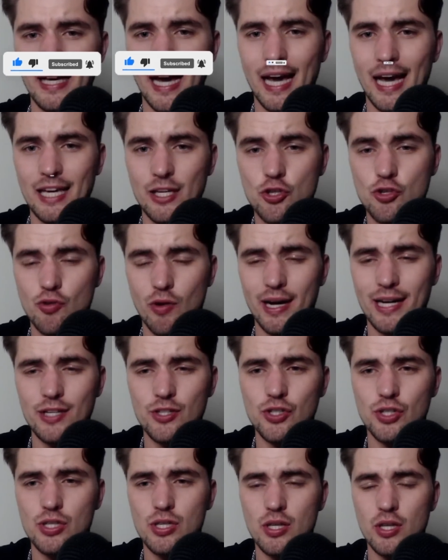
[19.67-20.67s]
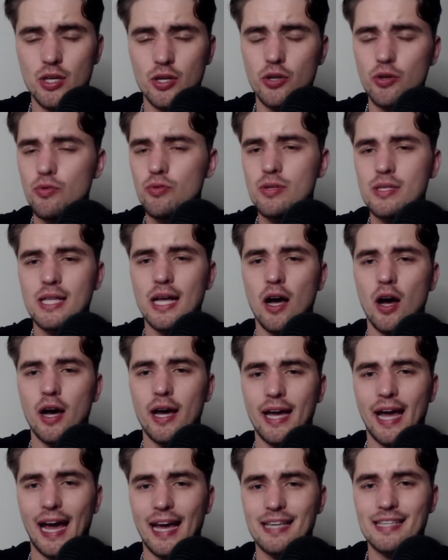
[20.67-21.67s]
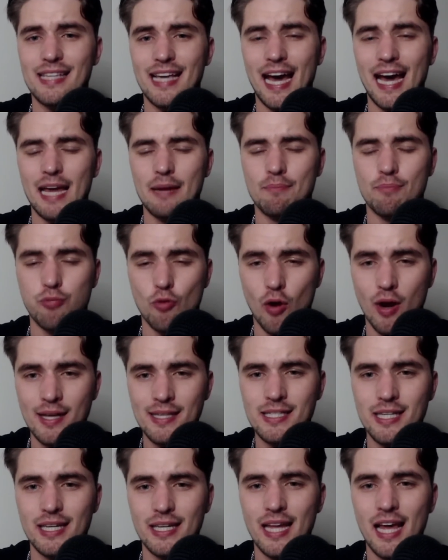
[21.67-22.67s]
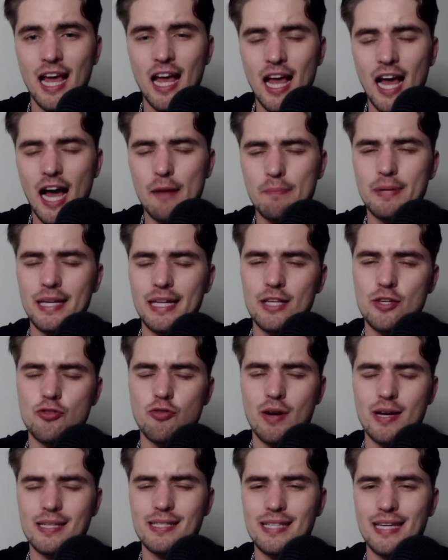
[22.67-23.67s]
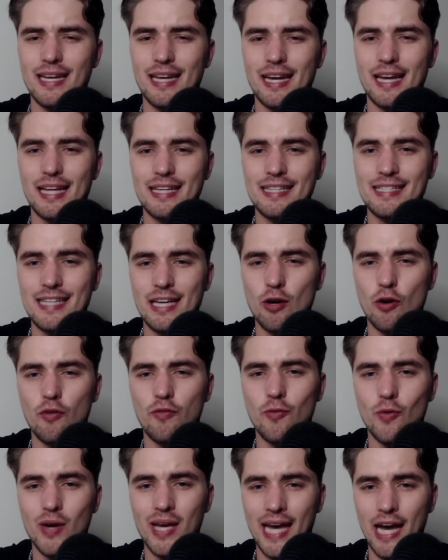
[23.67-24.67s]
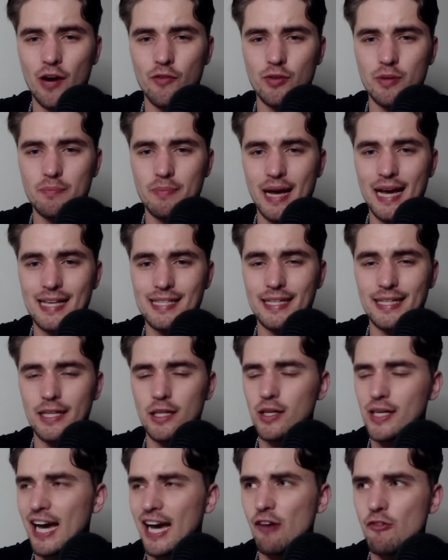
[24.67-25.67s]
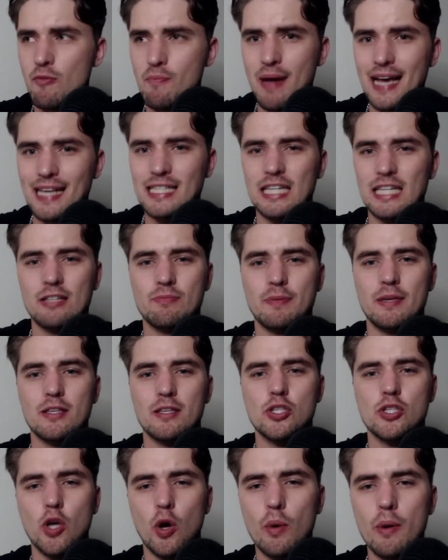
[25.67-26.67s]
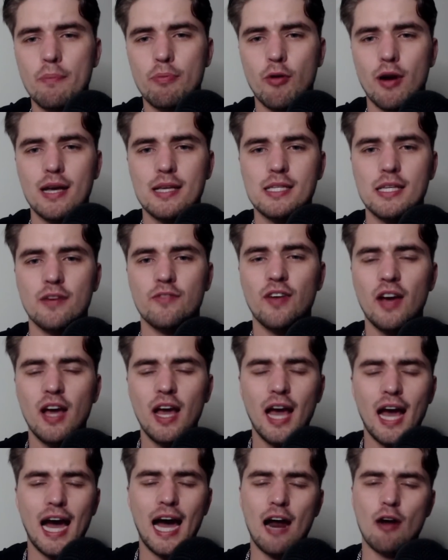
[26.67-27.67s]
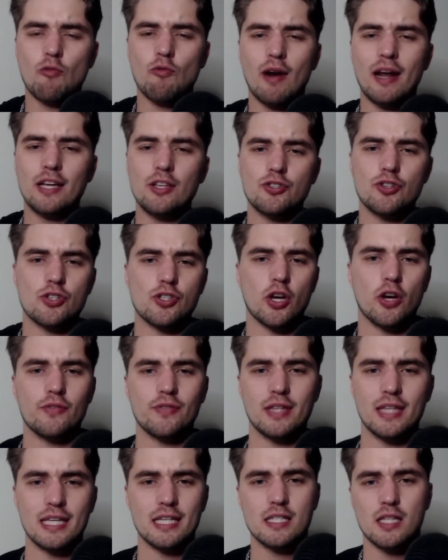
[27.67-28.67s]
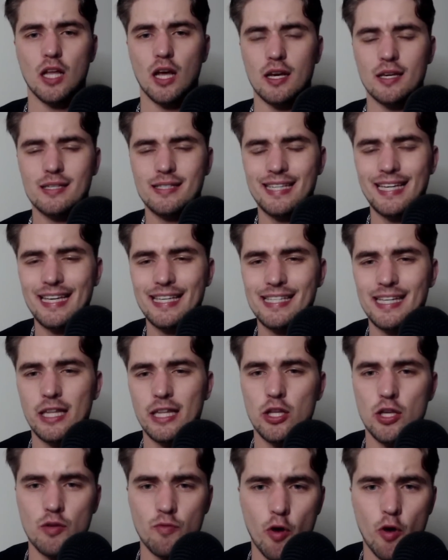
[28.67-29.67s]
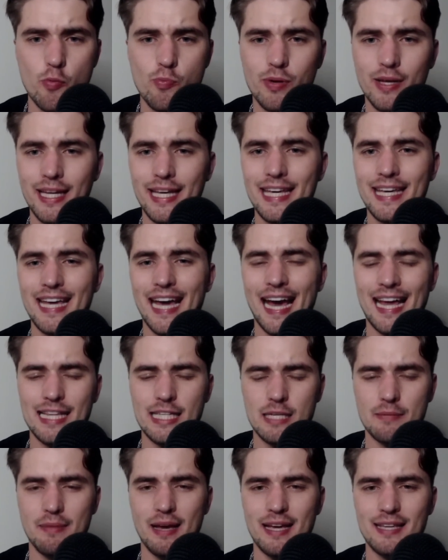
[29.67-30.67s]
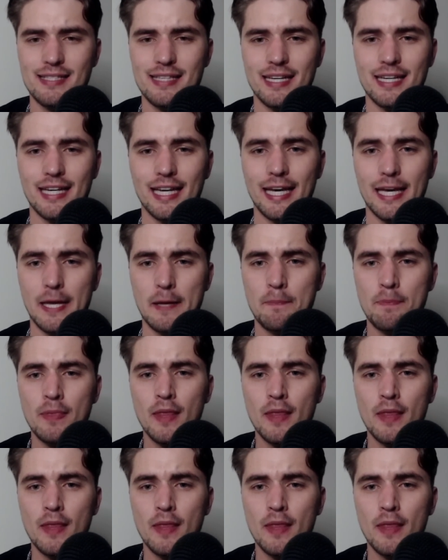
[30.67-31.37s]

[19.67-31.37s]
a stranger to the news that Ajax and Brighton have been interested in a deal for Calvin Bassey. Look, Calvin Bassey has been so impressive at Rangers over this last season in the Europa League and domestically.